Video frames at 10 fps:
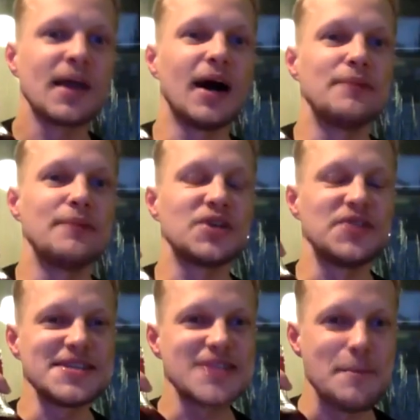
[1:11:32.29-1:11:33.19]
Um, so
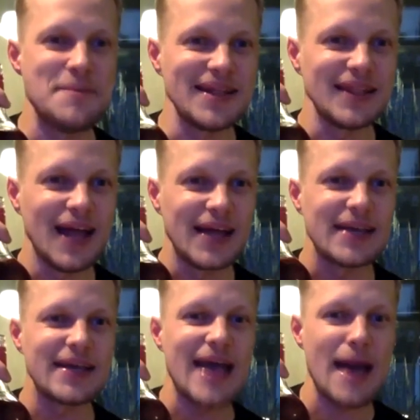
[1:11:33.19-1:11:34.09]
this is a bit like
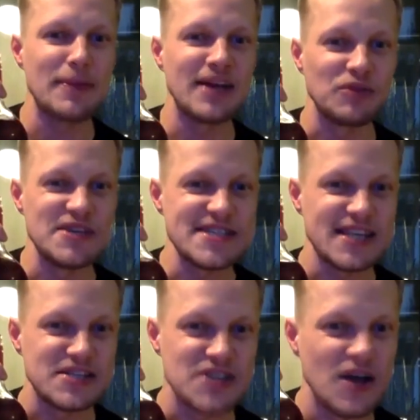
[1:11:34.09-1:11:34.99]
Cabernet
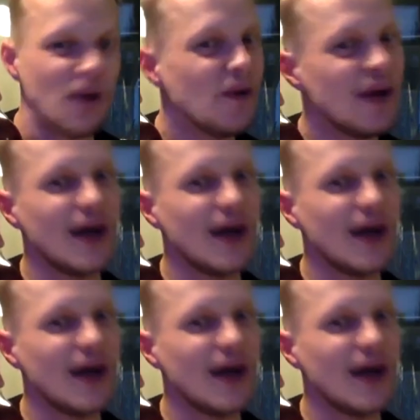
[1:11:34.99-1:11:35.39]
Riesling, though.